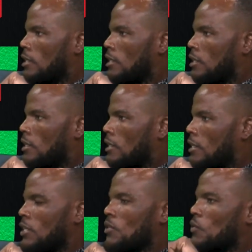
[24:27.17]

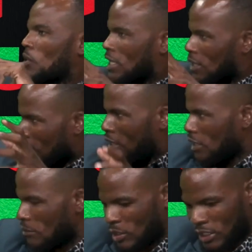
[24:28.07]
They are not looking at the
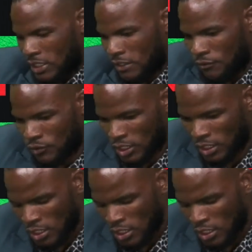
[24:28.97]
danger part in the future.